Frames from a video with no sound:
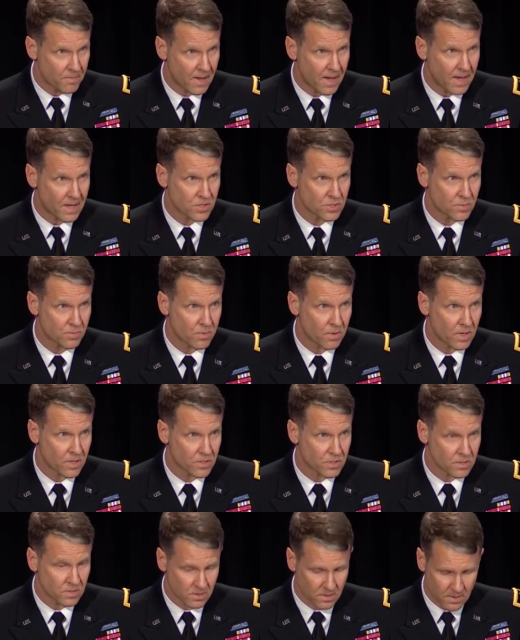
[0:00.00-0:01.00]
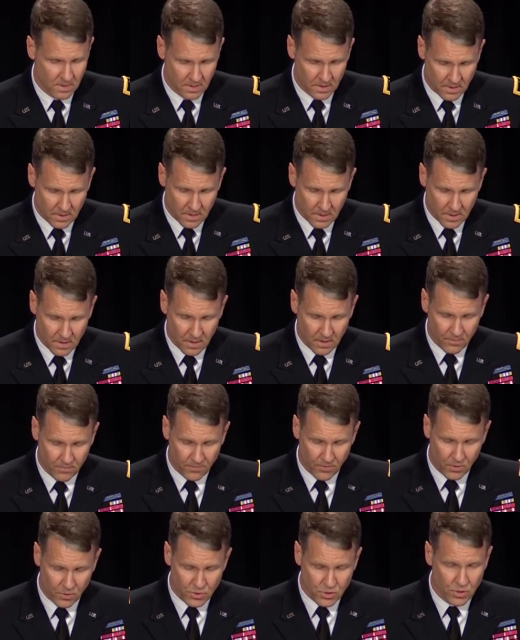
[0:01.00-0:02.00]
past, present, and
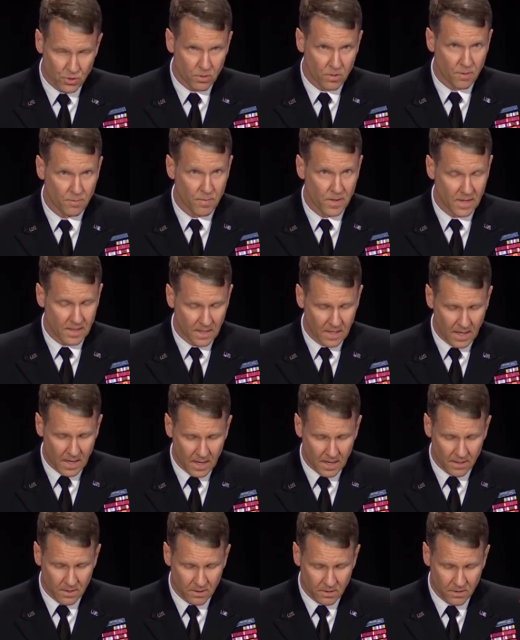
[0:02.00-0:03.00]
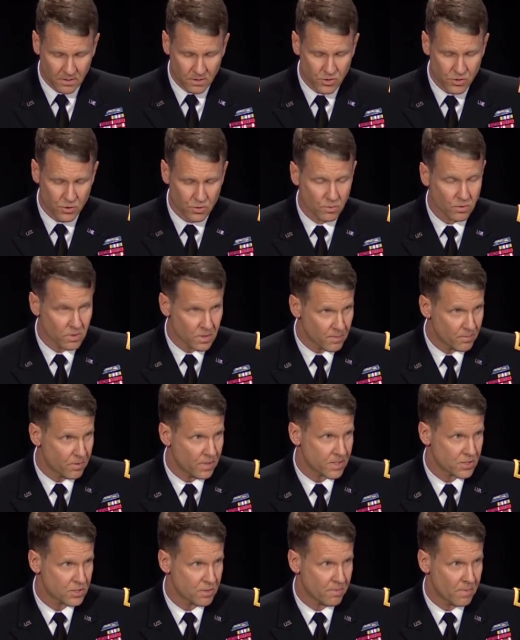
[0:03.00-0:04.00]
future, and may God truly
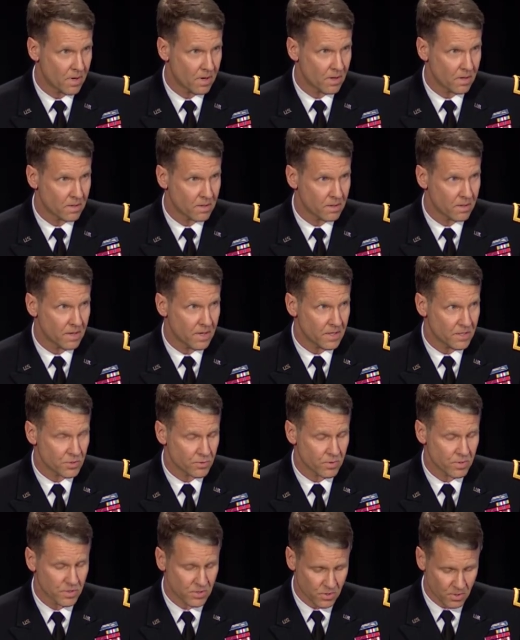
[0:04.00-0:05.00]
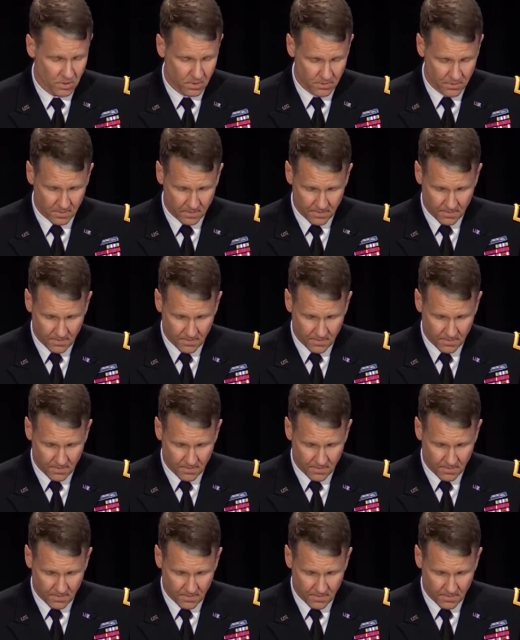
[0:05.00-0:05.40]
bless America as a result.